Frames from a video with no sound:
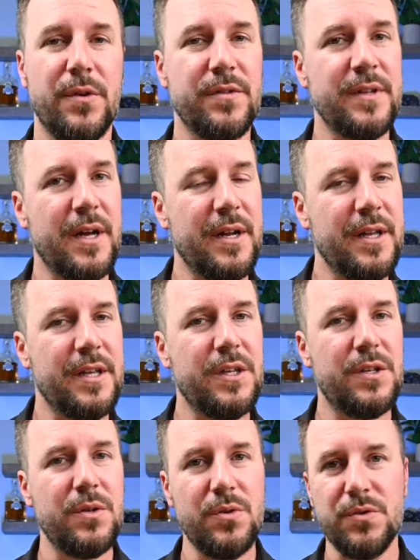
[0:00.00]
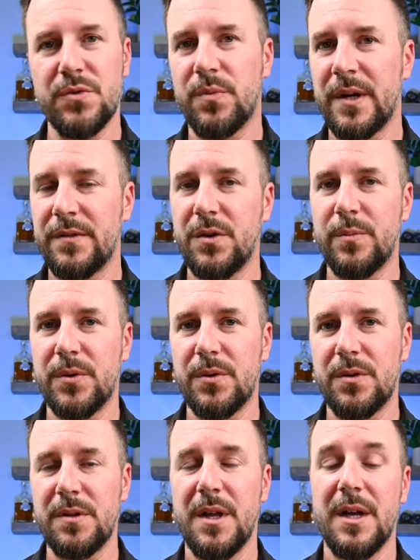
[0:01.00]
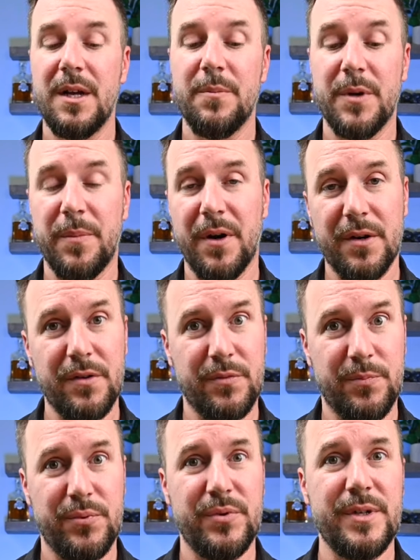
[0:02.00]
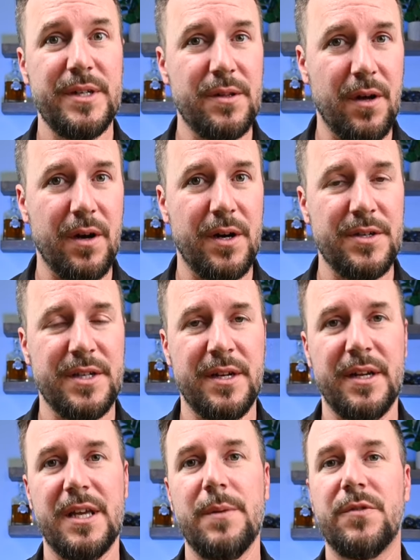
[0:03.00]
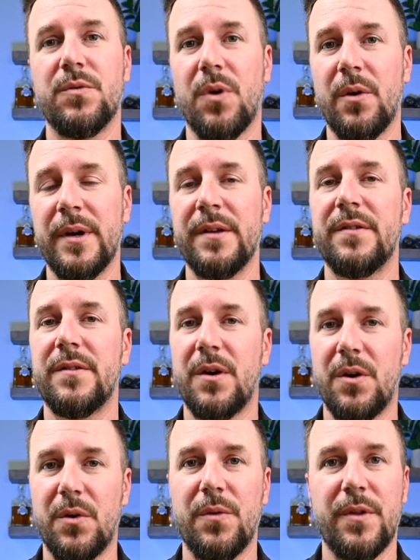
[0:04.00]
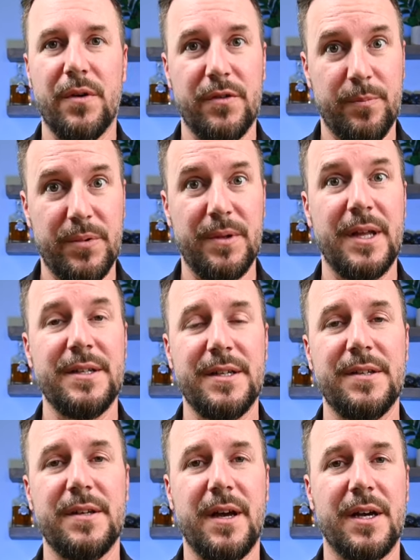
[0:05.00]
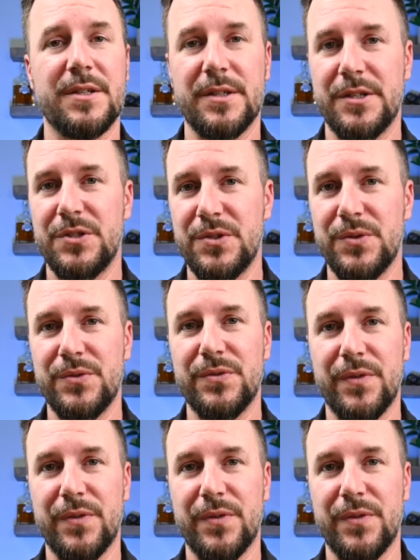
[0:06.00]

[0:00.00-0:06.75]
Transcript: there's not a huge rental pool, but Parker's pretty large and it keeps growing, so there's plenty to actually choose